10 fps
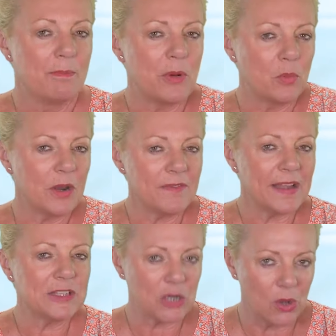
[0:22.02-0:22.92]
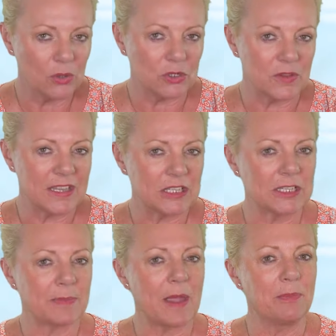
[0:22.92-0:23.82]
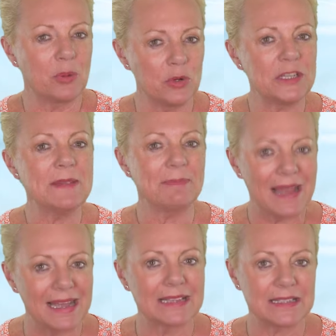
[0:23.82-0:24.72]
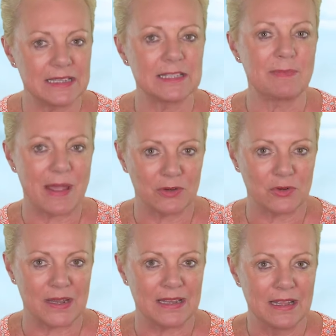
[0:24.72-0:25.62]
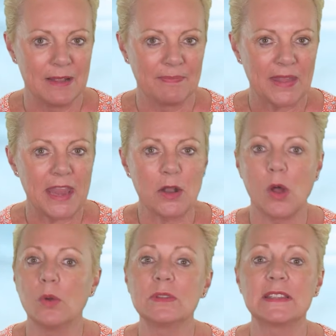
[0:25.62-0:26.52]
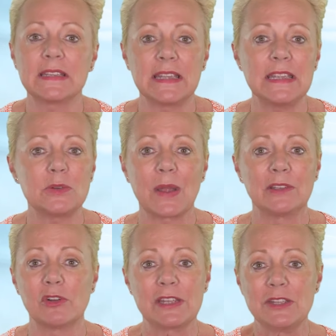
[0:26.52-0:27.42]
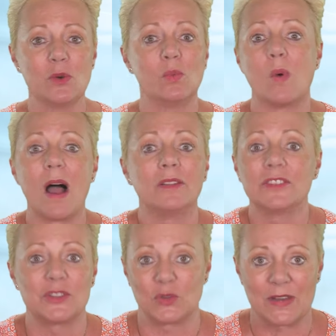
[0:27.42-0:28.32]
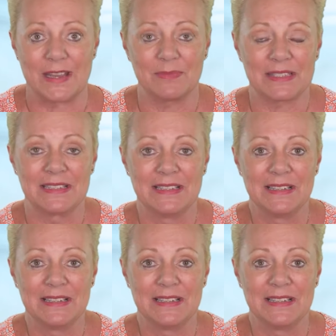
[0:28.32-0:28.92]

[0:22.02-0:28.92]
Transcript: But what if I told you that just by pushing past this boundary, it holds the key to unlocking your wildest dreams?